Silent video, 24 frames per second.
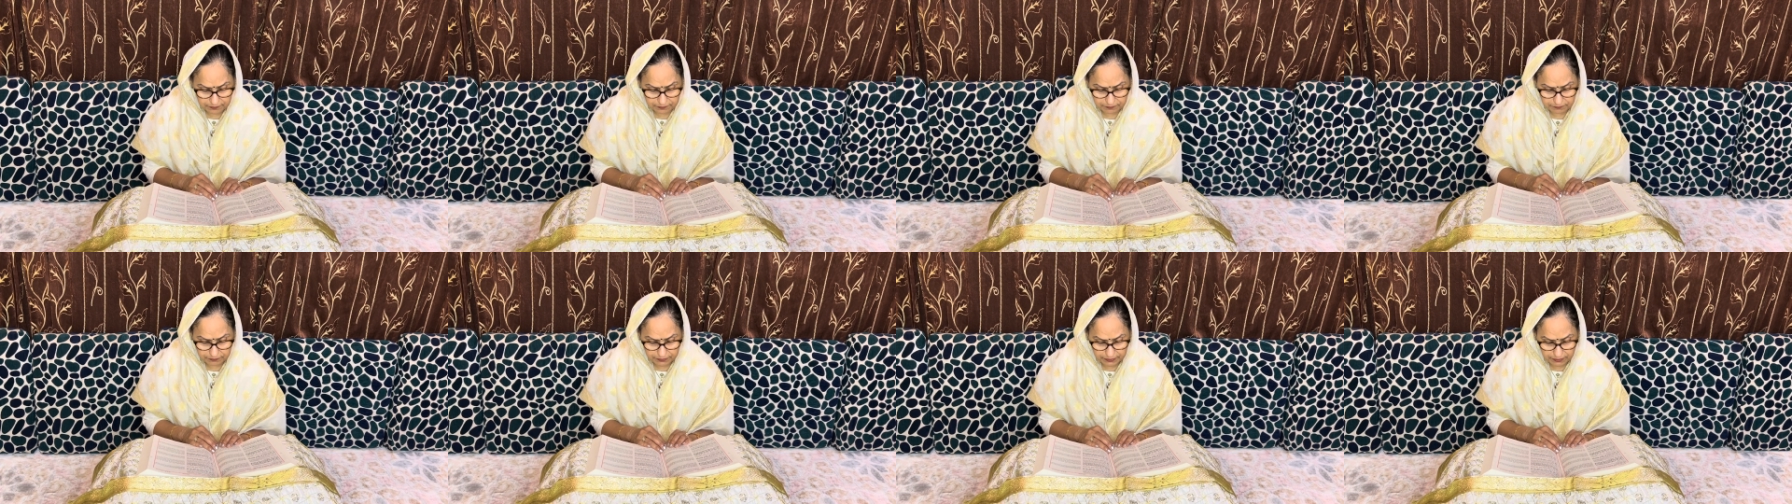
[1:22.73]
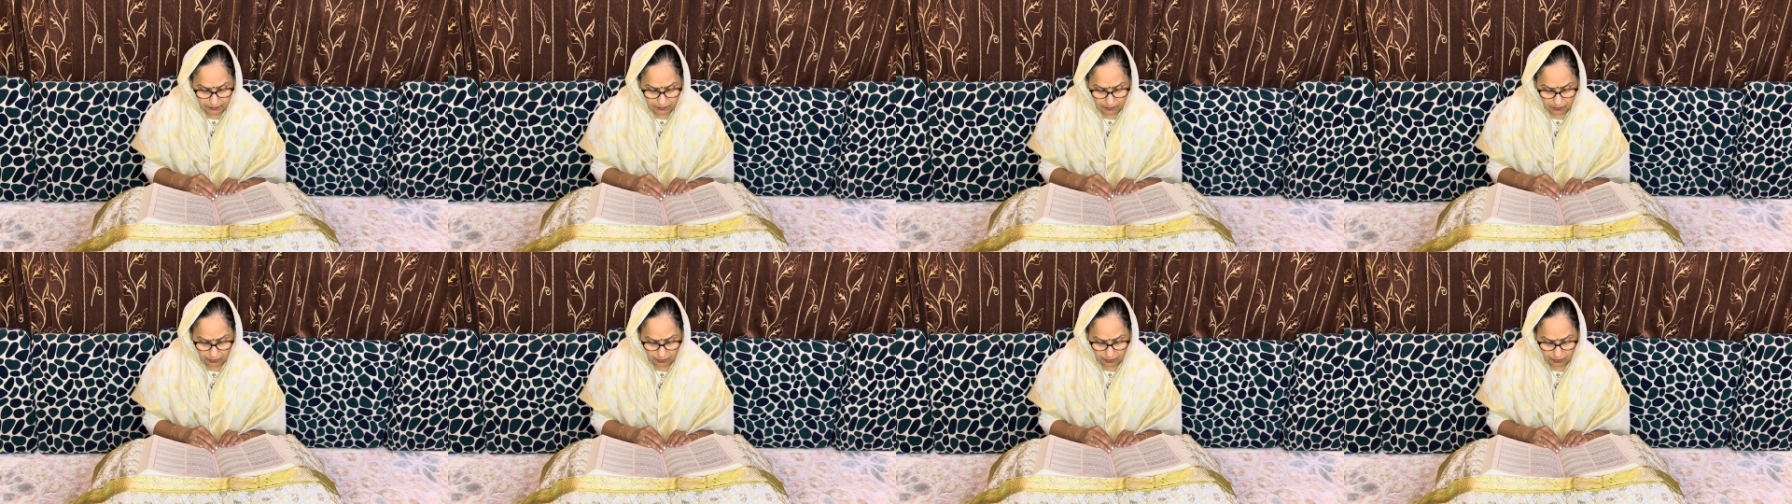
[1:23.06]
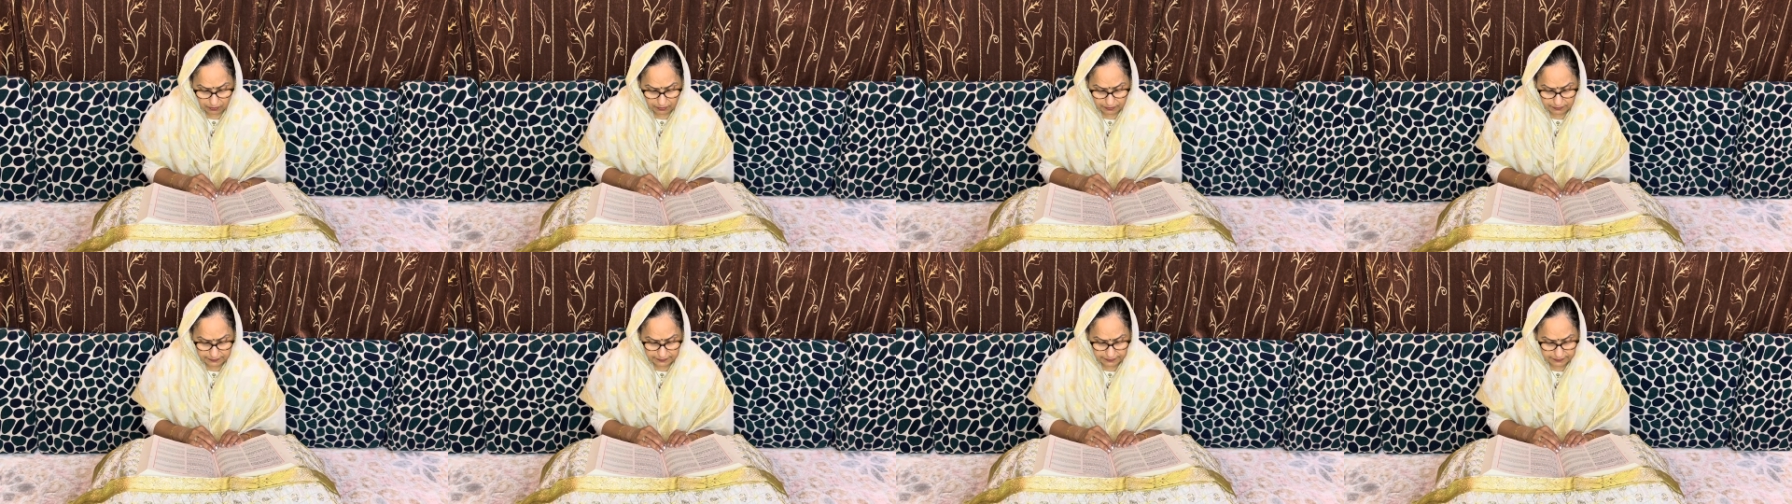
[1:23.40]
When
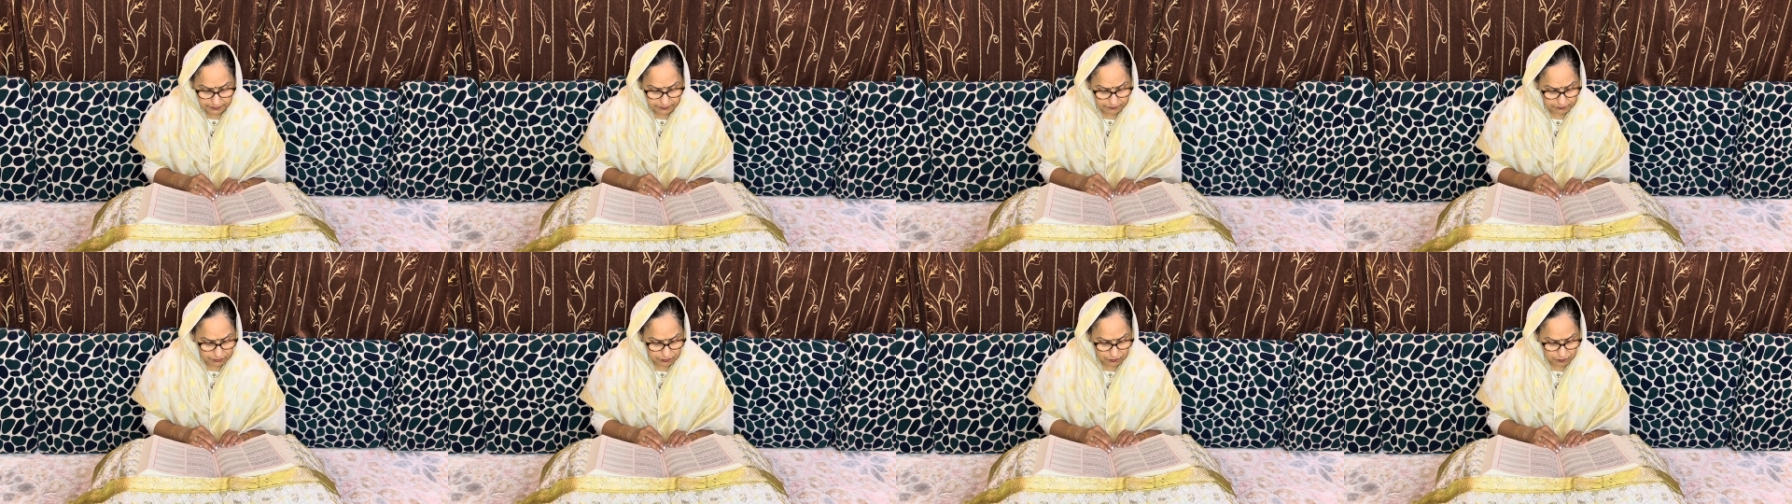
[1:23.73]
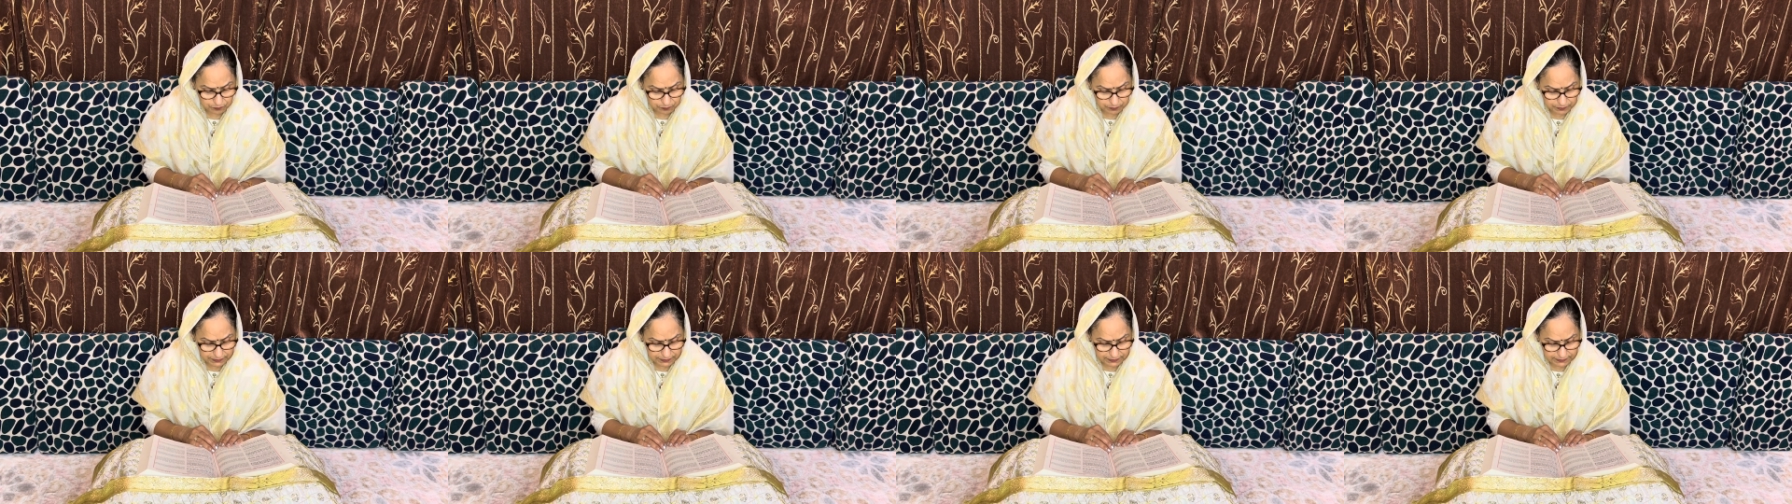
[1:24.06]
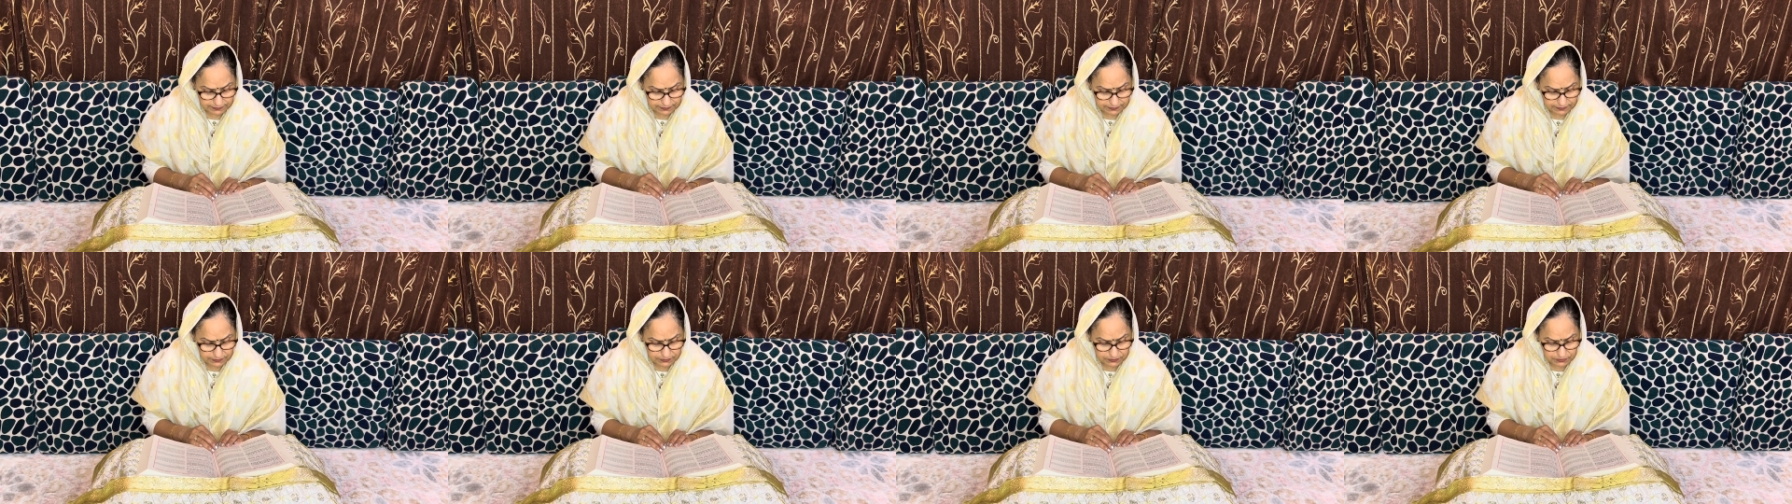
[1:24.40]
God, the giver of
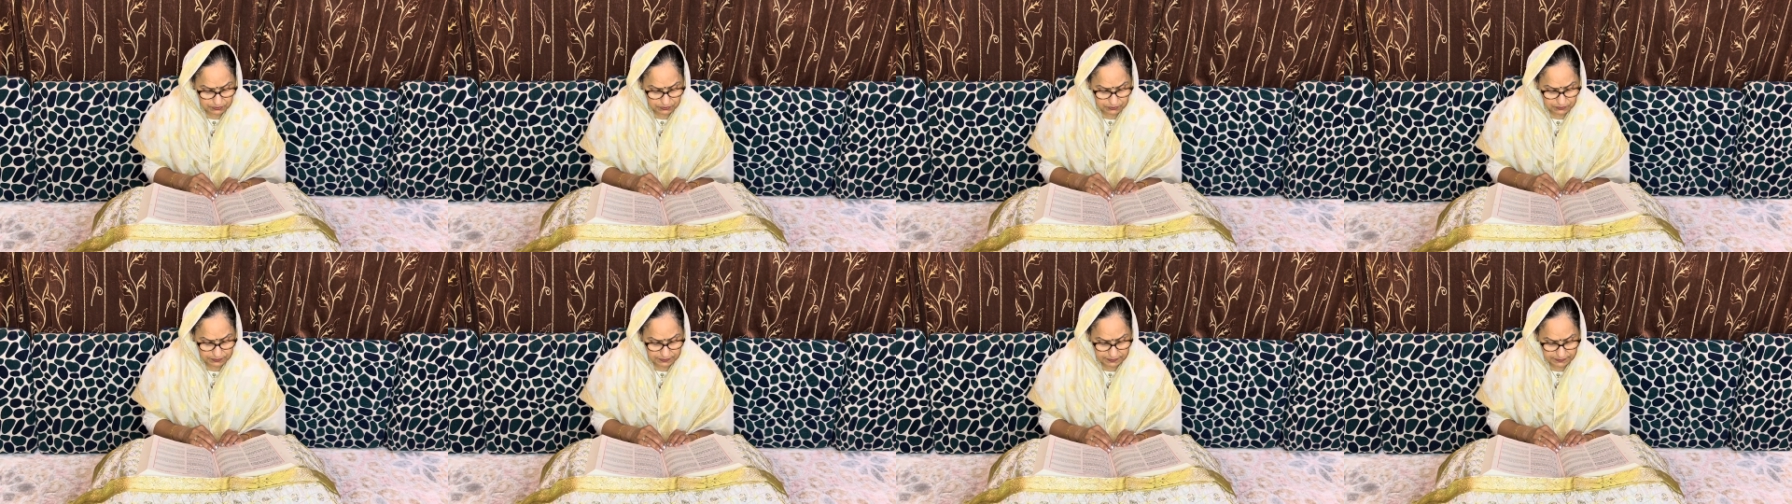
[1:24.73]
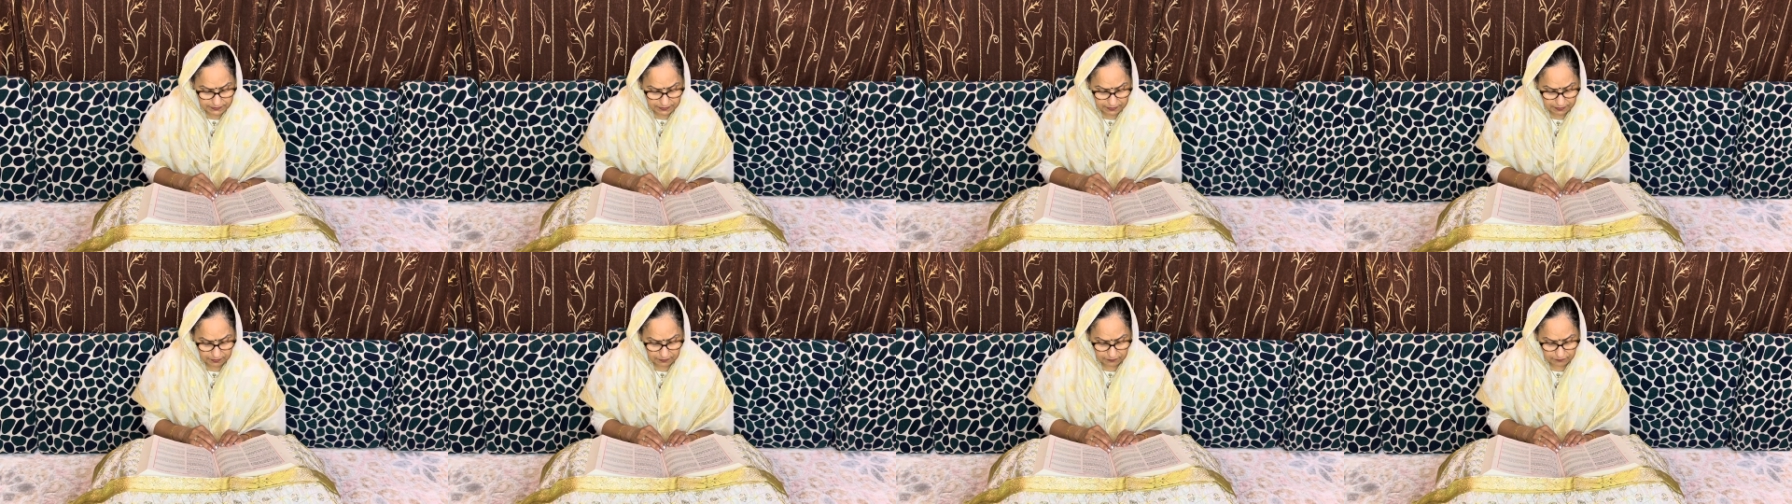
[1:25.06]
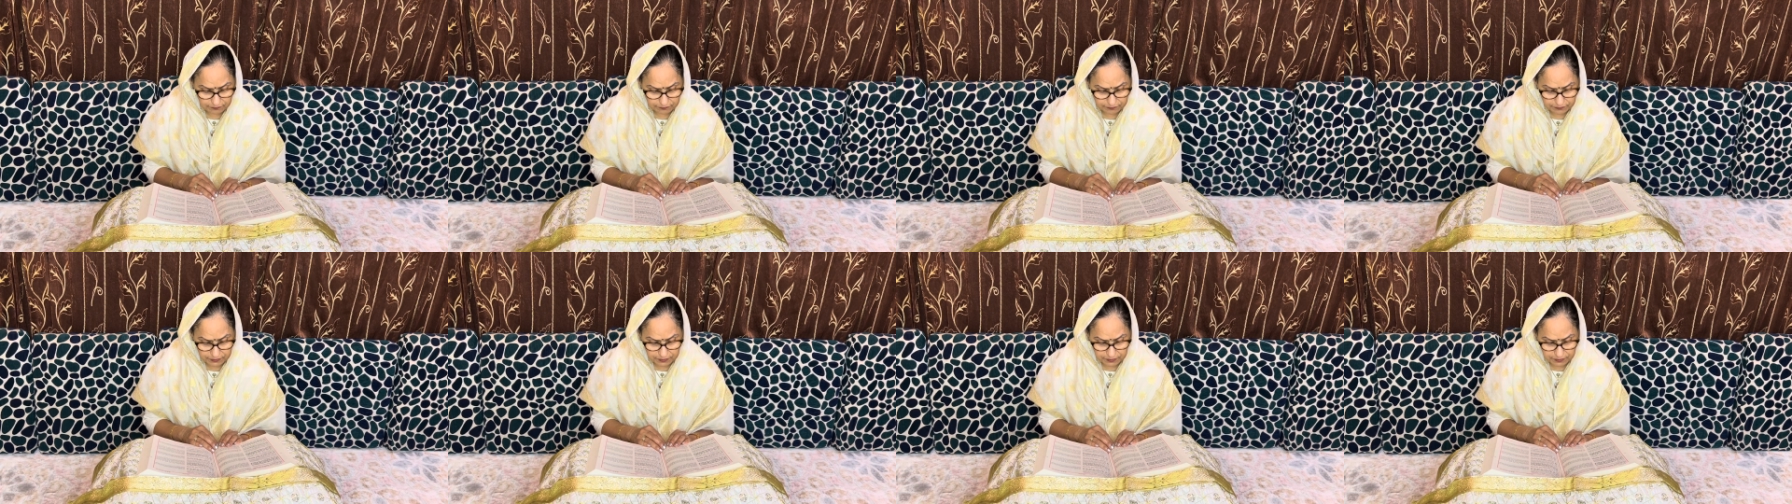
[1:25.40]
peace to the self,